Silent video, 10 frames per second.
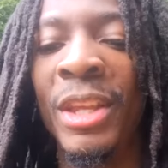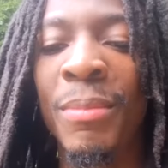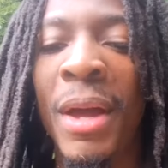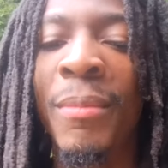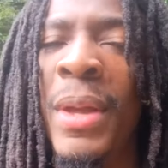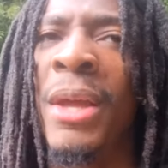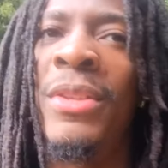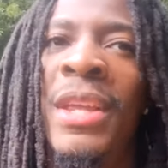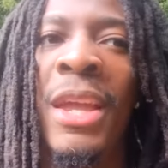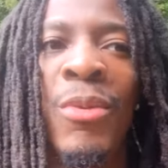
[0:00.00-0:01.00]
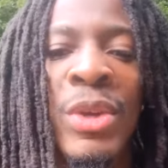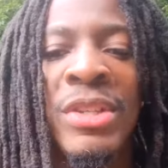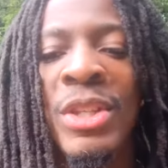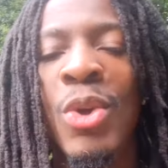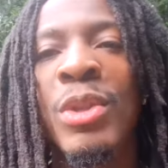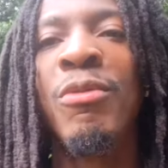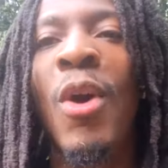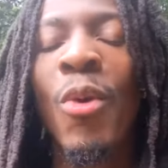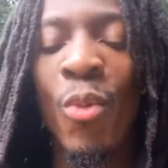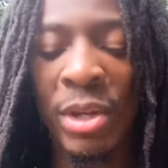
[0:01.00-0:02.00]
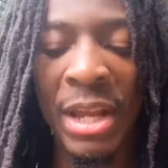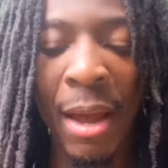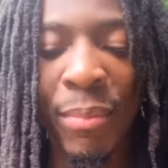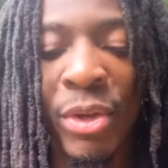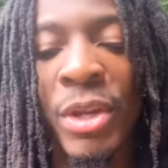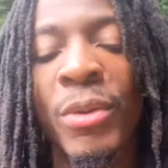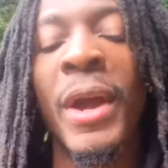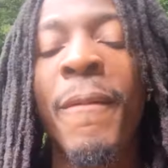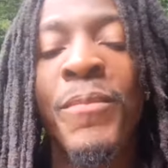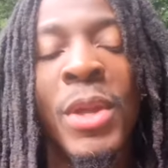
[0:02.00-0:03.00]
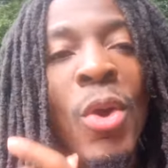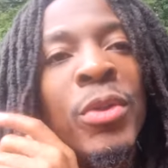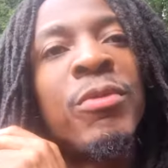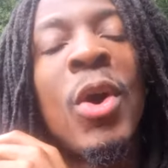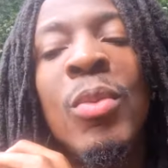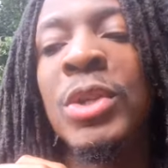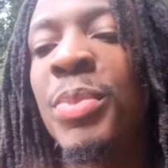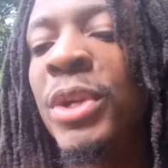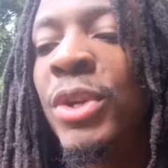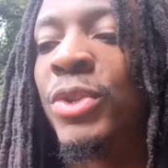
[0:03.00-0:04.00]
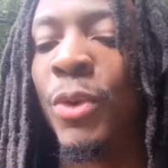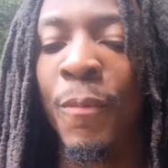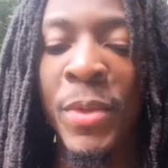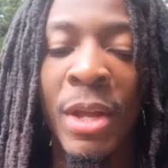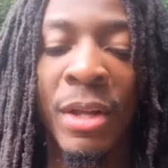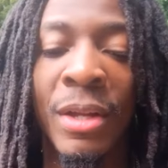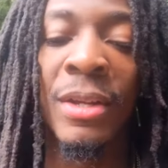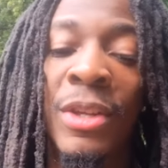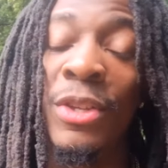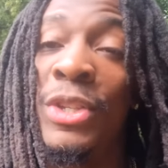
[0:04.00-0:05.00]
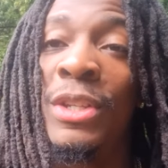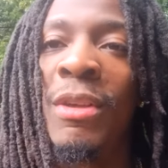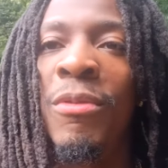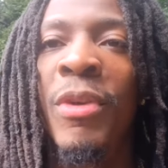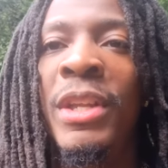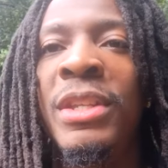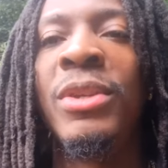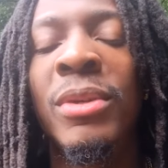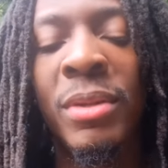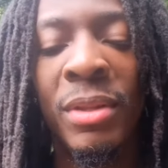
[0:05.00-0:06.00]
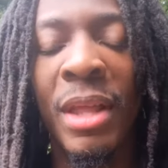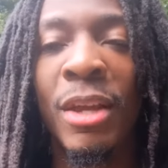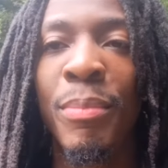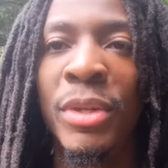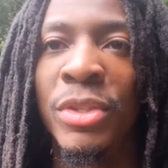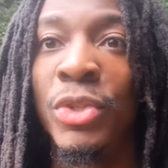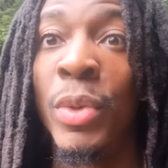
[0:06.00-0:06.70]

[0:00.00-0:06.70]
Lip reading: think about, man, Tank recently only fought one time per year, right? Only fought once per year. So a 6-7 fight deal, that could put us in